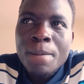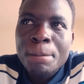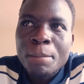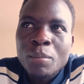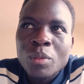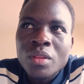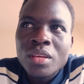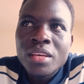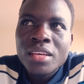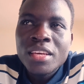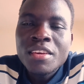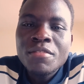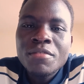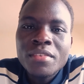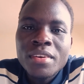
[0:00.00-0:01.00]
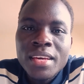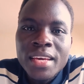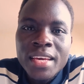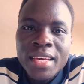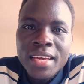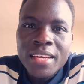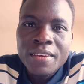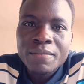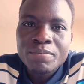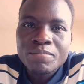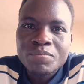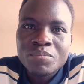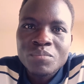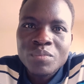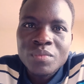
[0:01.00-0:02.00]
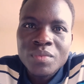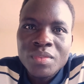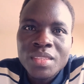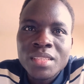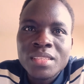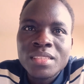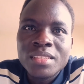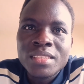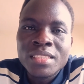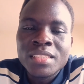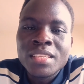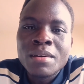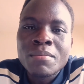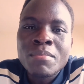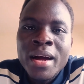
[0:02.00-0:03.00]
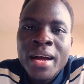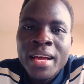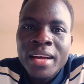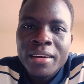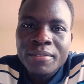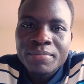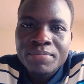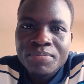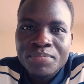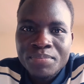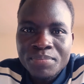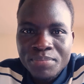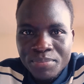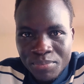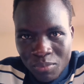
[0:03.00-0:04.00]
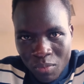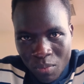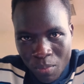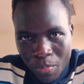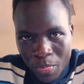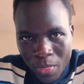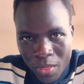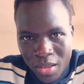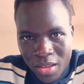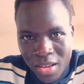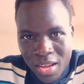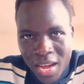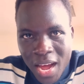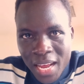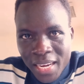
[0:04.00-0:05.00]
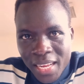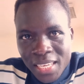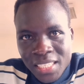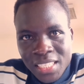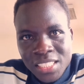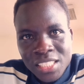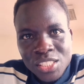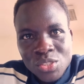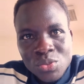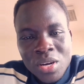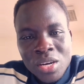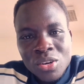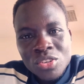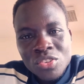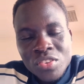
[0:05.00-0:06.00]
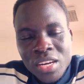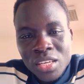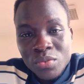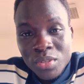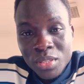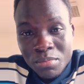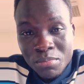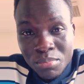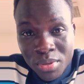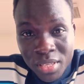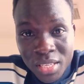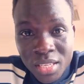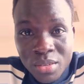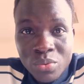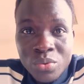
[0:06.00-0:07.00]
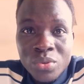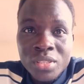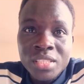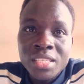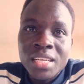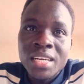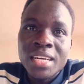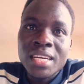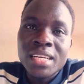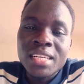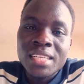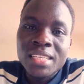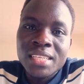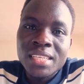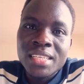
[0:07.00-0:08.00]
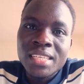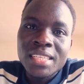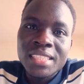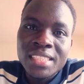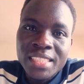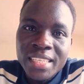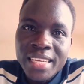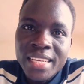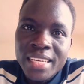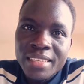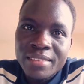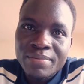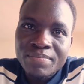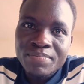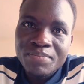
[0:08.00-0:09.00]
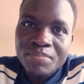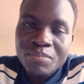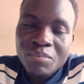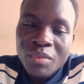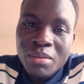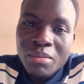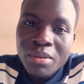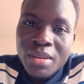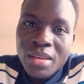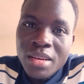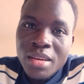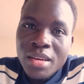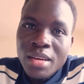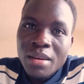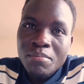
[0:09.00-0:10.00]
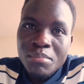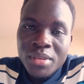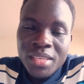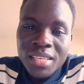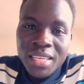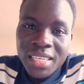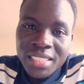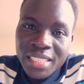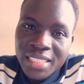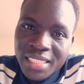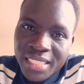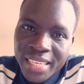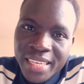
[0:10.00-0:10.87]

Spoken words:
if A is the buyer and enters into a contract with B, who is a seller. B, as a seller,